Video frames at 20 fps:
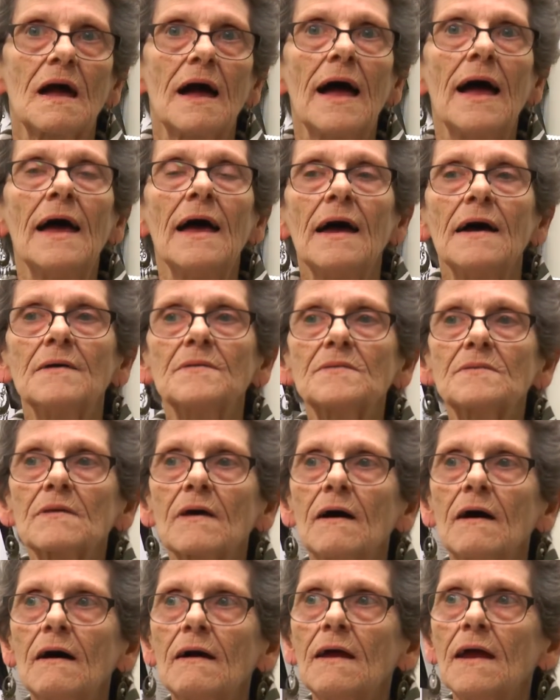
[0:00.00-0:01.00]
And
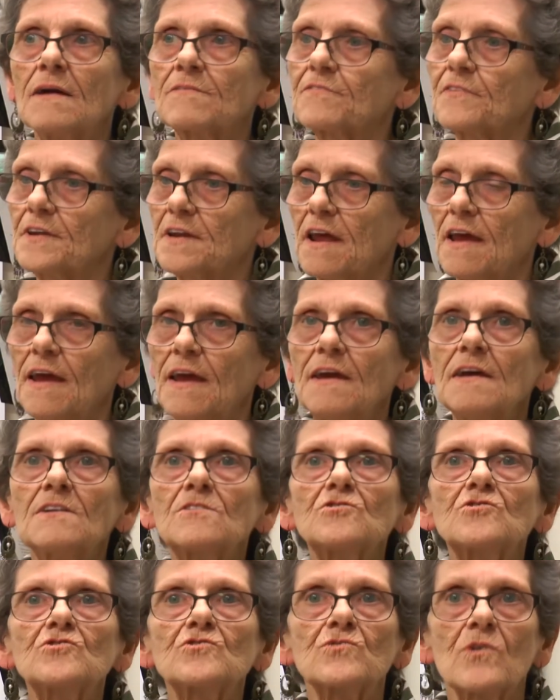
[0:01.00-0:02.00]
every day
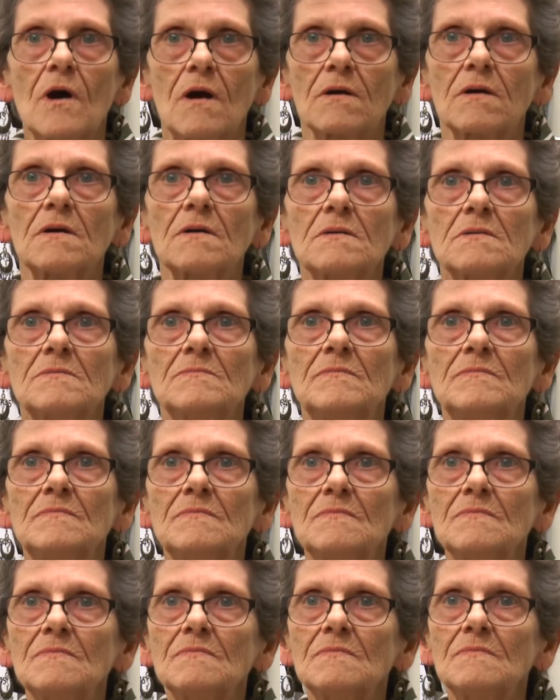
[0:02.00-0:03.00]
it's stronger.
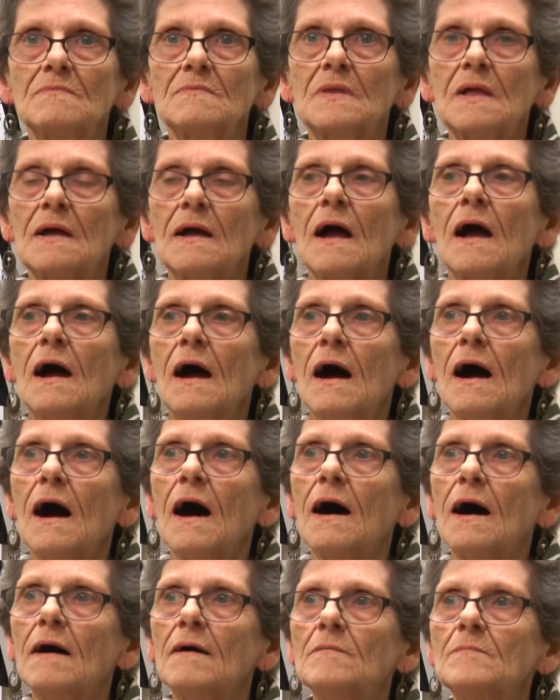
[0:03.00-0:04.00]

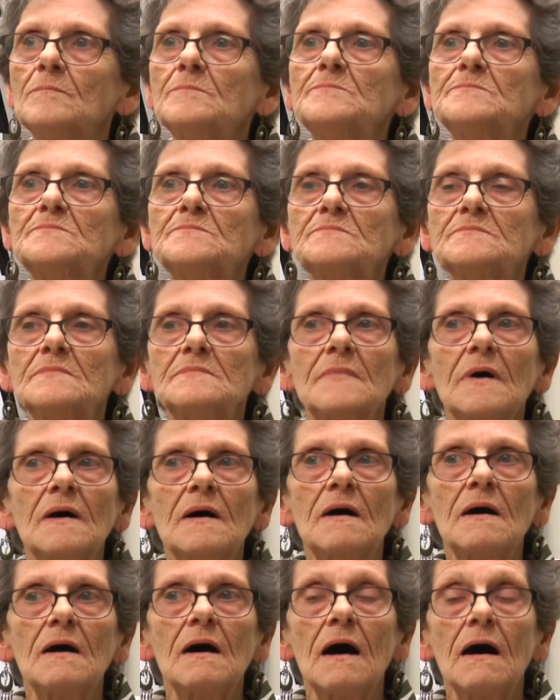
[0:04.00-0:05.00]
Um,
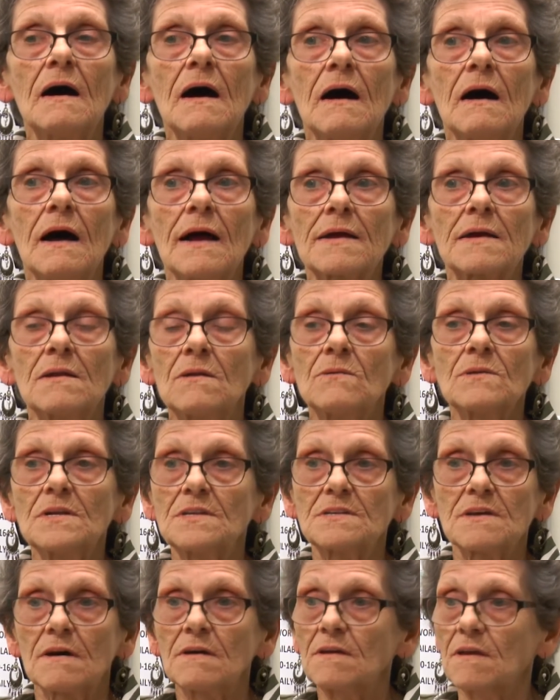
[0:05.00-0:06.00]
I can only
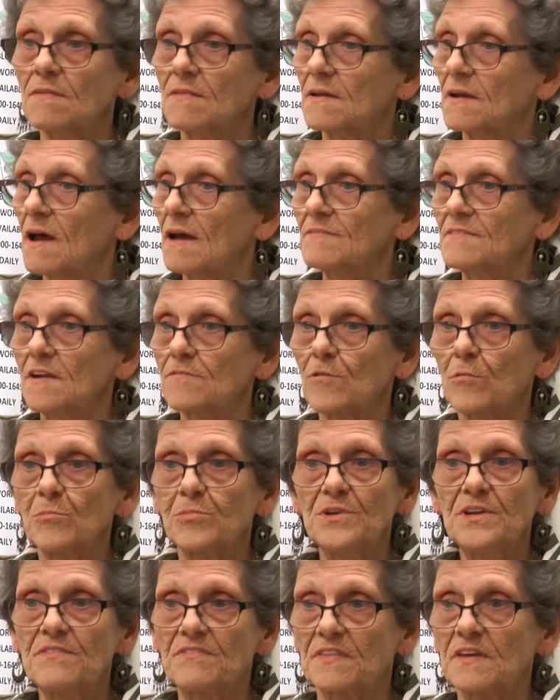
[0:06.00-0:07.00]
tell you that I've never
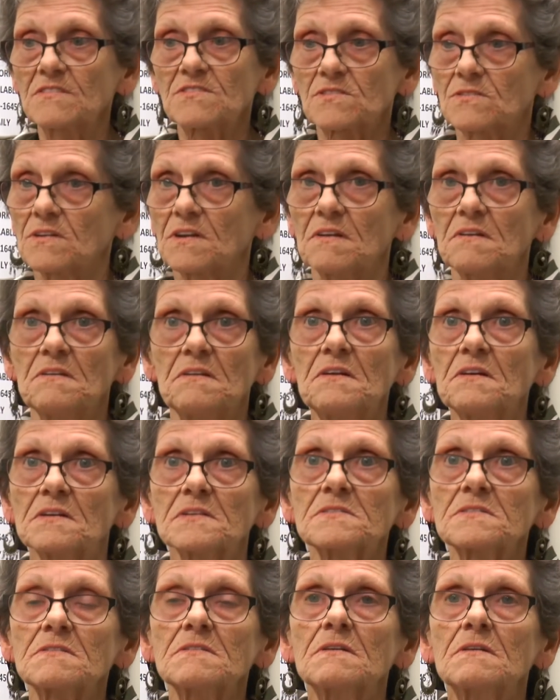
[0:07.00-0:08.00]
breathed this good in
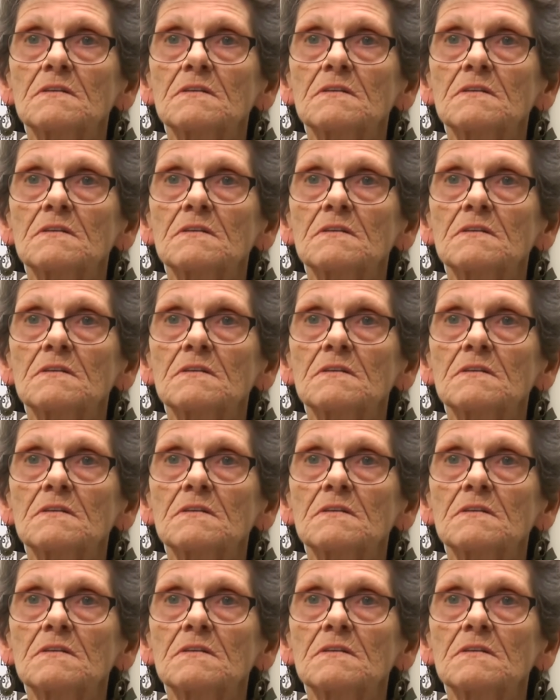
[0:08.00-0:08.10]
years.